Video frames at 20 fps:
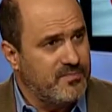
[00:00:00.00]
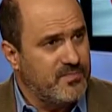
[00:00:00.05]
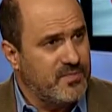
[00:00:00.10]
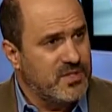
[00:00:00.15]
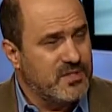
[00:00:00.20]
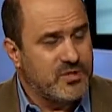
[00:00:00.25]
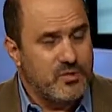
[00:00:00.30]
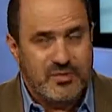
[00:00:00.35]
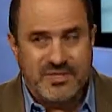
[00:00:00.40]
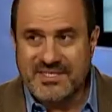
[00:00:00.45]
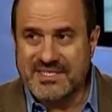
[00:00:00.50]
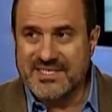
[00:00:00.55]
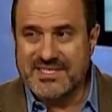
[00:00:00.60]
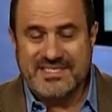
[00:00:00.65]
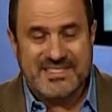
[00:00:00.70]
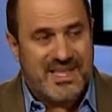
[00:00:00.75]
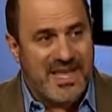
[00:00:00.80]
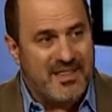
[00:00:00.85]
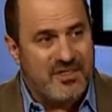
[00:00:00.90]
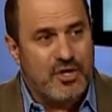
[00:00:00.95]
So is
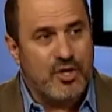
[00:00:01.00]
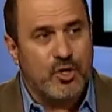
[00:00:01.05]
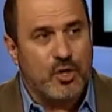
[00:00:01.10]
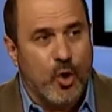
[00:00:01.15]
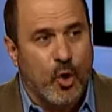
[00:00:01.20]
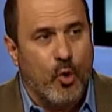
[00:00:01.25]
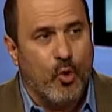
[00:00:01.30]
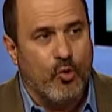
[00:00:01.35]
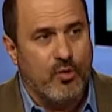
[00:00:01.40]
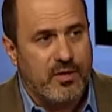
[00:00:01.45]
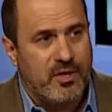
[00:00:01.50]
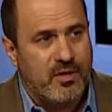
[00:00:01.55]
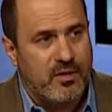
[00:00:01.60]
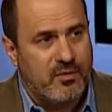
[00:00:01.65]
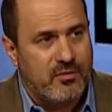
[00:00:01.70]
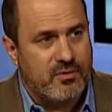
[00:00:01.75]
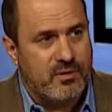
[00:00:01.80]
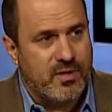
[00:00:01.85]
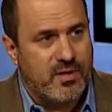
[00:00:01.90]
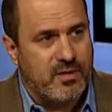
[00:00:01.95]
that the goal
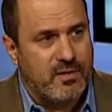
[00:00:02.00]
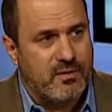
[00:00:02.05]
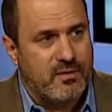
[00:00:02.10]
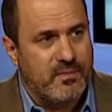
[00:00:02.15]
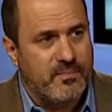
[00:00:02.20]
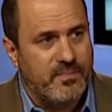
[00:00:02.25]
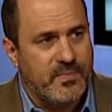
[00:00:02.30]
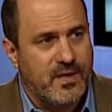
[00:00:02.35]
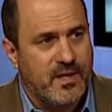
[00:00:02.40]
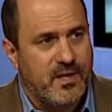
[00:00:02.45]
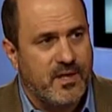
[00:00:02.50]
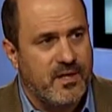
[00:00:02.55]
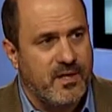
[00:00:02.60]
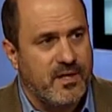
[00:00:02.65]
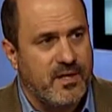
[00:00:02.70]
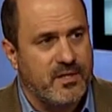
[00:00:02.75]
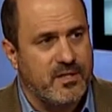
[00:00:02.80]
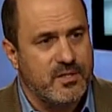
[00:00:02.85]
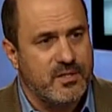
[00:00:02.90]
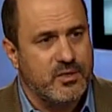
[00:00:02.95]
here, that
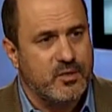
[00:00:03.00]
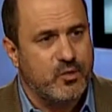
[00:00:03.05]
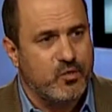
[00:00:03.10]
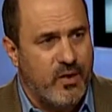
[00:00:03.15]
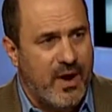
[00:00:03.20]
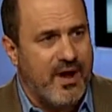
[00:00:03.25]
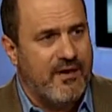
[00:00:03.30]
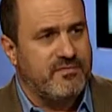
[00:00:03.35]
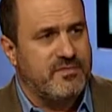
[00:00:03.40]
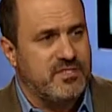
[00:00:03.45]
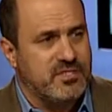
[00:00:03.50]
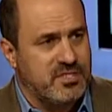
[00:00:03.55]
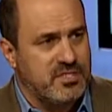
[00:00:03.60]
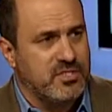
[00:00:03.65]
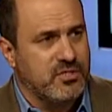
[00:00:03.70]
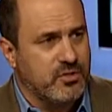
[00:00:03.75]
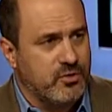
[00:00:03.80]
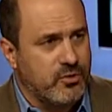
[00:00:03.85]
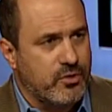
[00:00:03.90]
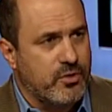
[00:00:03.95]
a craft
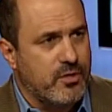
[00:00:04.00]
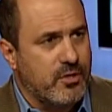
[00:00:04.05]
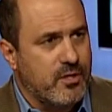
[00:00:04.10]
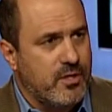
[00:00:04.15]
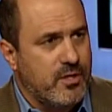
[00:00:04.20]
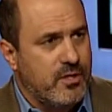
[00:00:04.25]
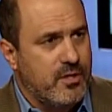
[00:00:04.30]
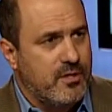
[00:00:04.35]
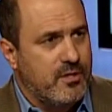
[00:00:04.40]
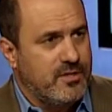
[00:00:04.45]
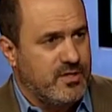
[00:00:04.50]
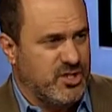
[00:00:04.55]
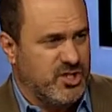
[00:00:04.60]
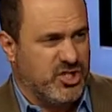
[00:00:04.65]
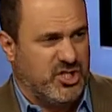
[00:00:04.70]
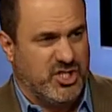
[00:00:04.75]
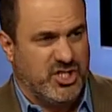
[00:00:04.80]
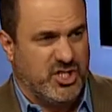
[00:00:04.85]
distiller has